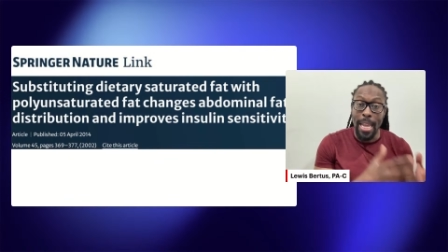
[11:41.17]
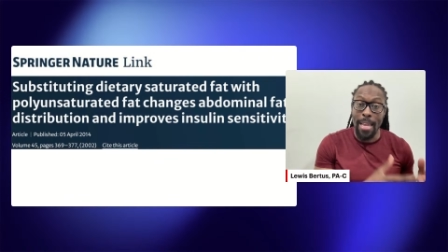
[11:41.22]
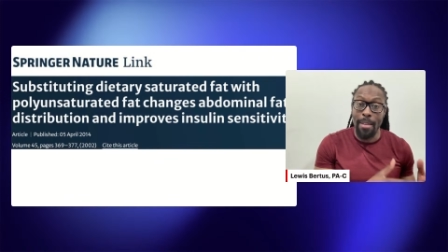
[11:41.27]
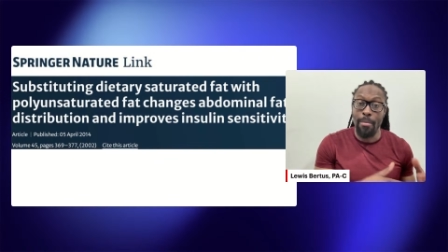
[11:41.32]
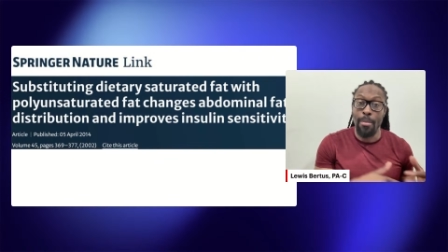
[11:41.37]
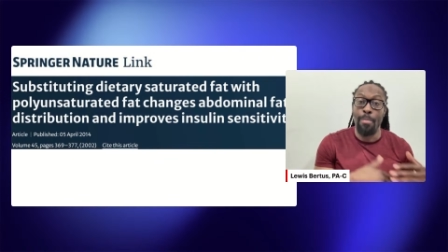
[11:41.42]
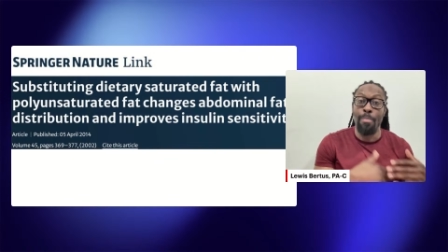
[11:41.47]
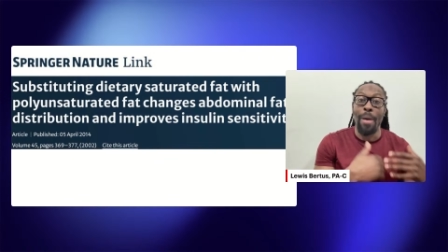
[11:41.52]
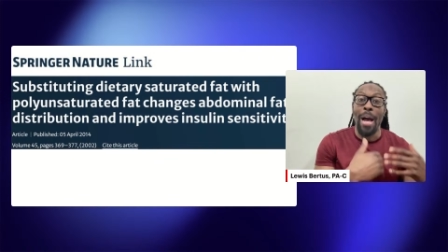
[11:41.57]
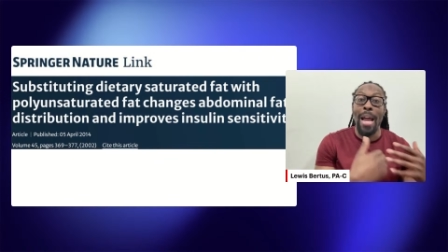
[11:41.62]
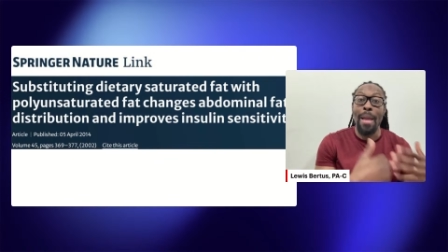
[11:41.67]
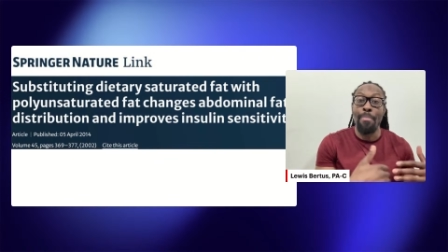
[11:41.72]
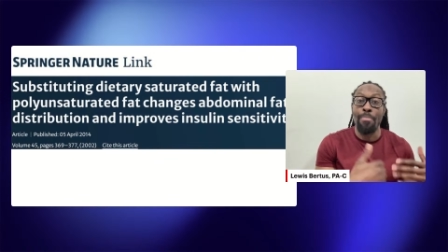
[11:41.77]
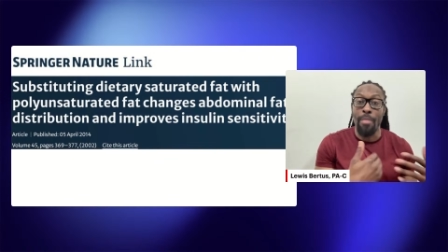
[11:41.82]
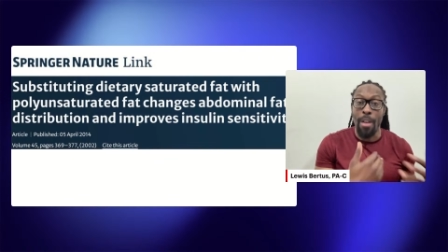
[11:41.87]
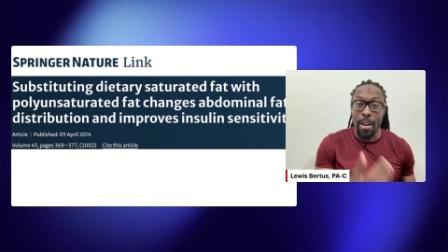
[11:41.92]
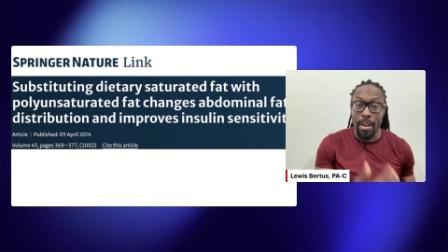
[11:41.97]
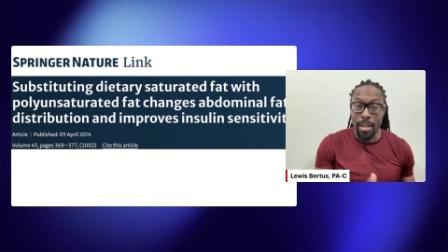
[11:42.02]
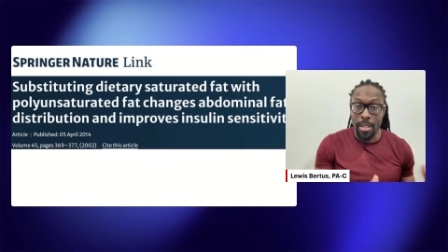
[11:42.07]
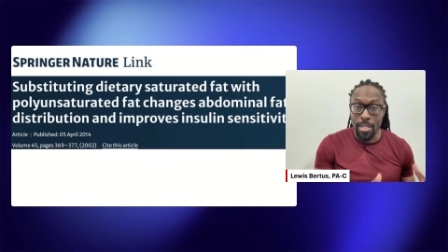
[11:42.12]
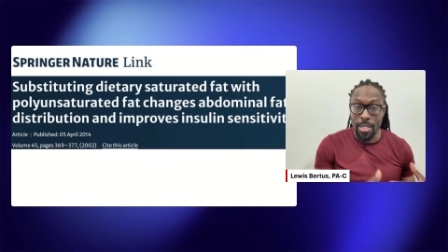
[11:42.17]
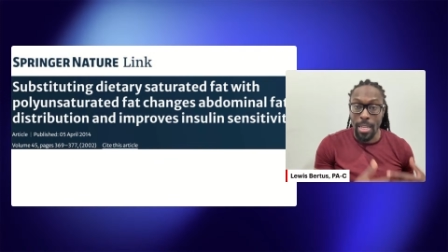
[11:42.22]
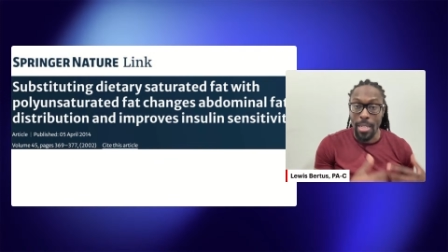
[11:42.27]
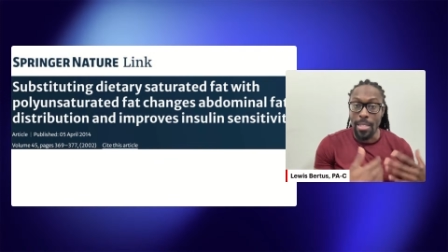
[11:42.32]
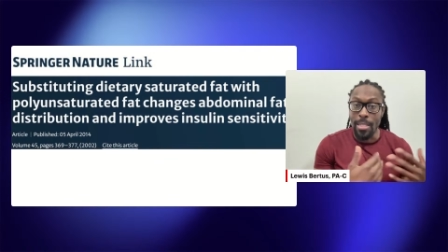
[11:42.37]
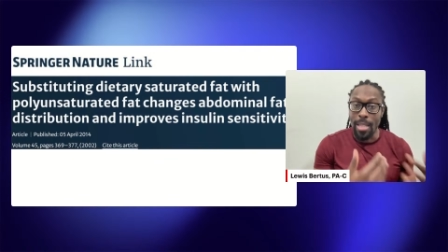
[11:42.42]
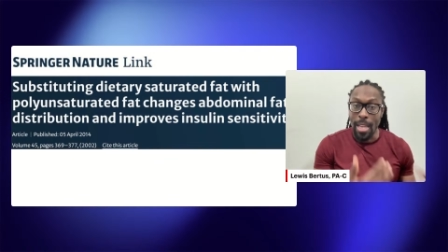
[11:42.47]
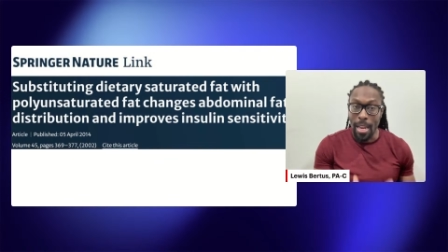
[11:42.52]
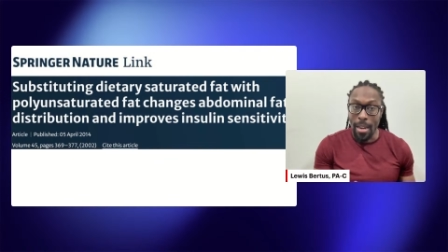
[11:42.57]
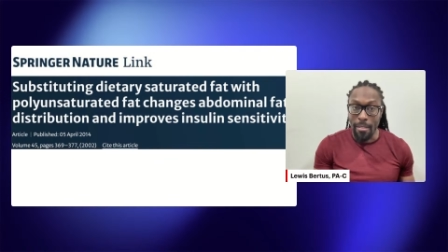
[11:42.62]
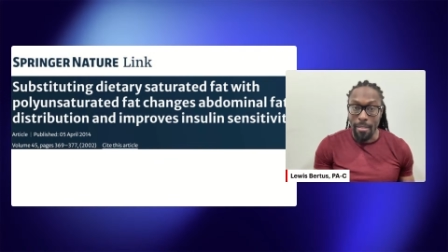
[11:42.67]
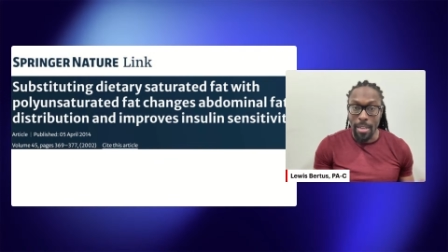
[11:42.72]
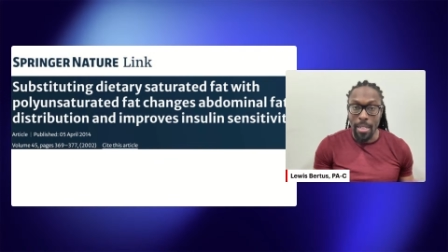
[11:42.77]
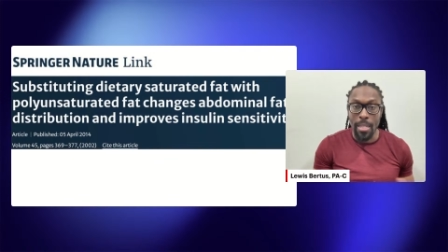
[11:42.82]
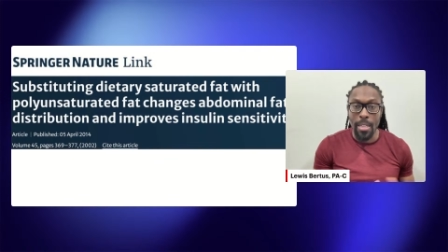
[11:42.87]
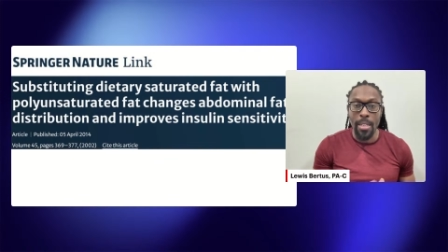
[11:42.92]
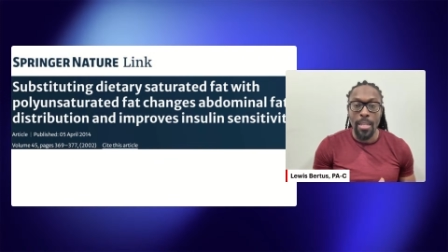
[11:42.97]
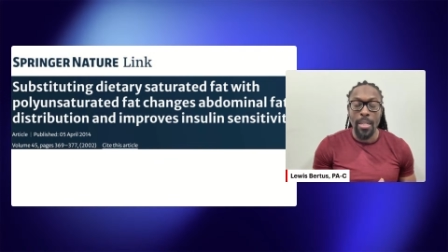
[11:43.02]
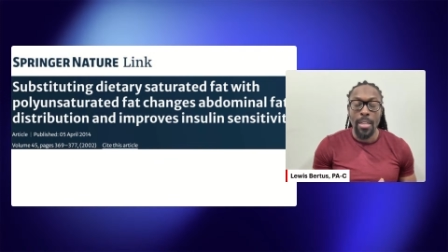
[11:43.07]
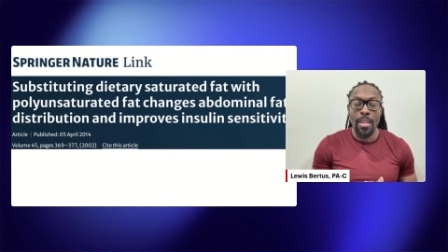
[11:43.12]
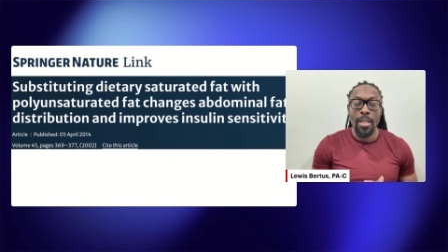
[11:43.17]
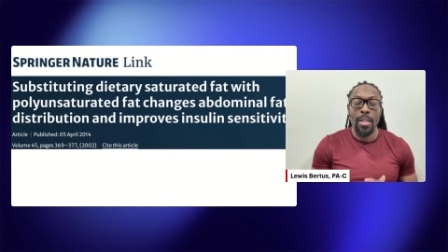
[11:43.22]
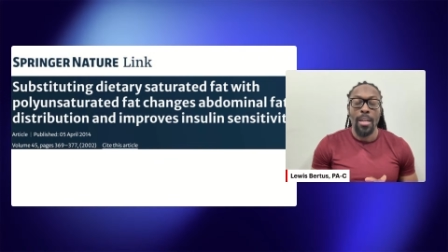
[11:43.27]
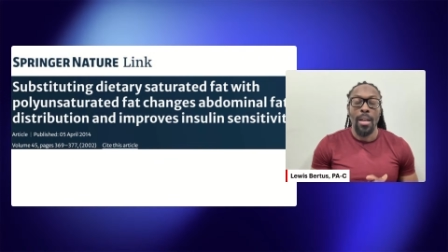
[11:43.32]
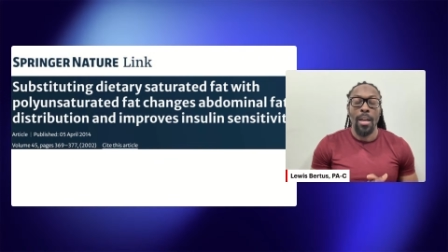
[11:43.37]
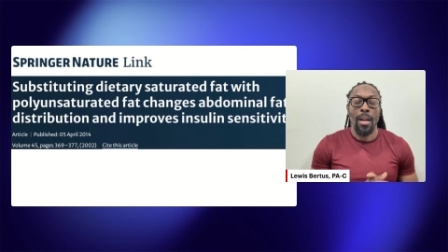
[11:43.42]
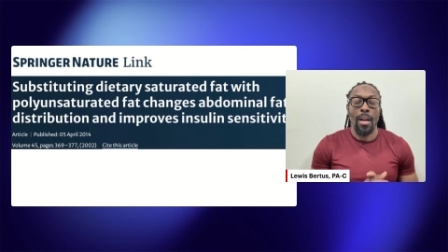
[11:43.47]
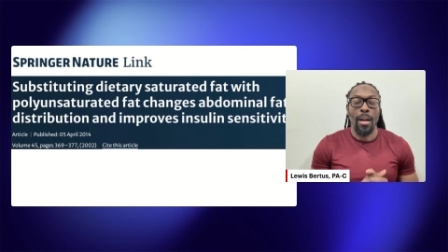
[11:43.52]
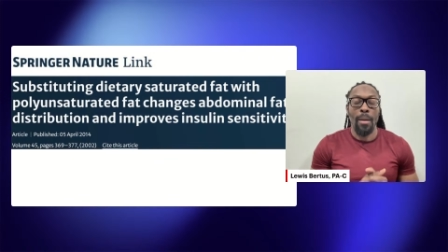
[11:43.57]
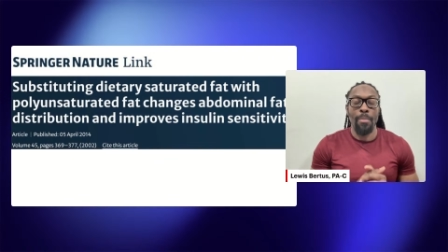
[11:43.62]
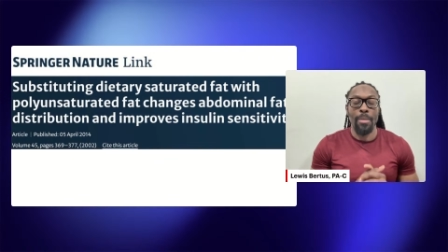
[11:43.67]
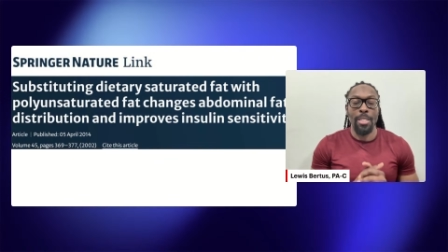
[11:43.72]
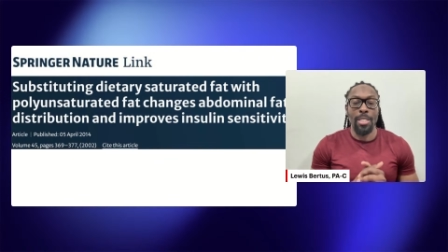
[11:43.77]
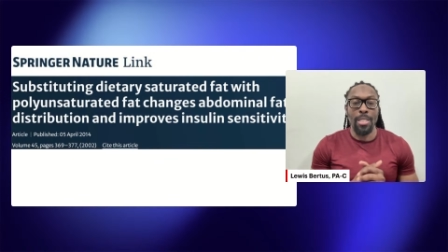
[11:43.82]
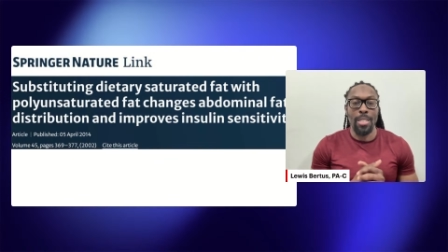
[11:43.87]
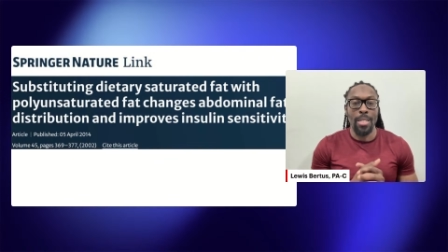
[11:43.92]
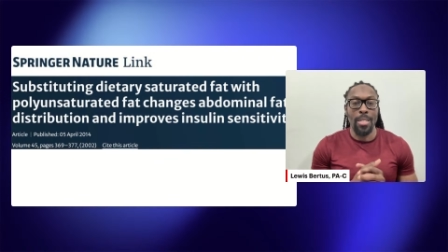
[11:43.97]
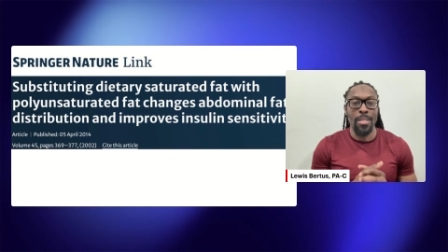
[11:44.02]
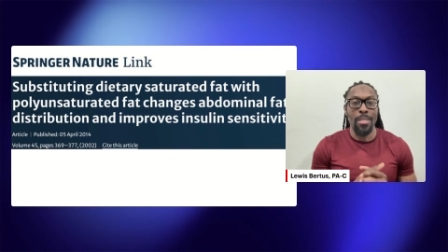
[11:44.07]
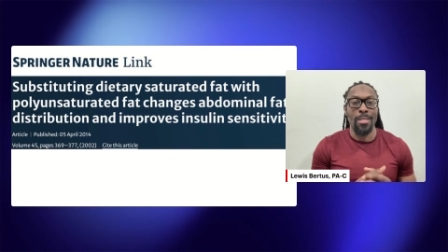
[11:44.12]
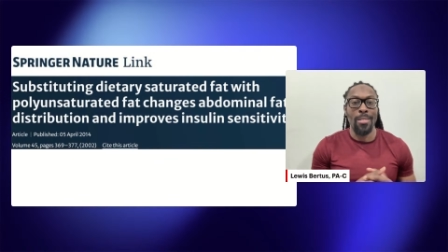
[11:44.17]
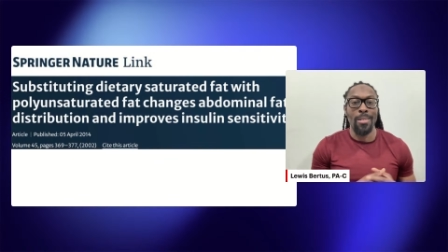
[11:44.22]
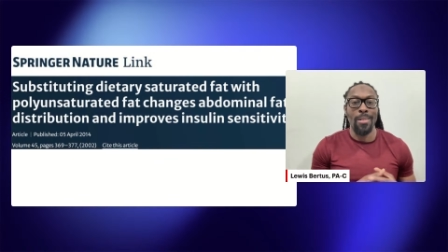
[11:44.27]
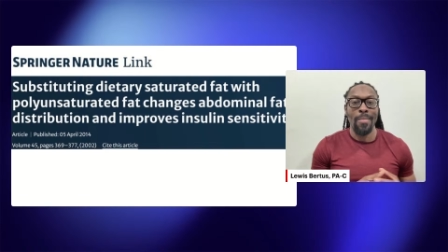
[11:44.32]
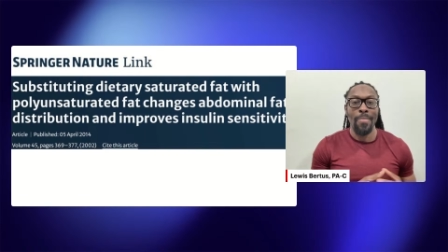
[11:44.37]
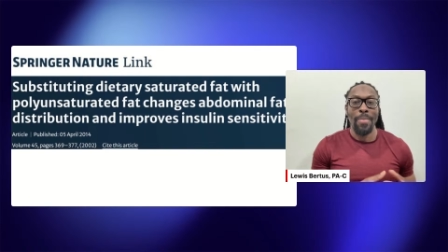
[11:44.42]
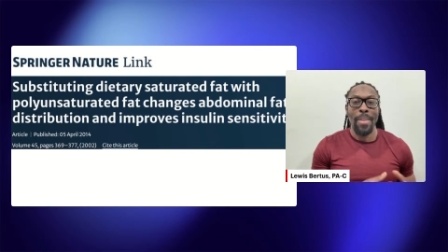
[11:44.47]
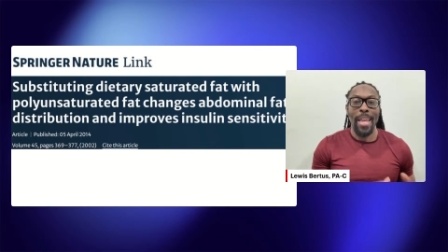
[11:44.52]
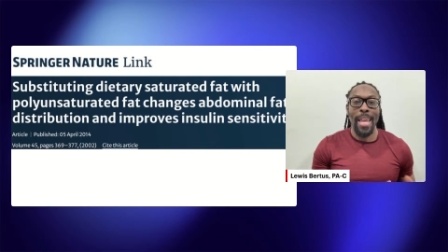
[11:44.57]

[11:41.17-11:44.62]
animal byproducts like dairy and cheese,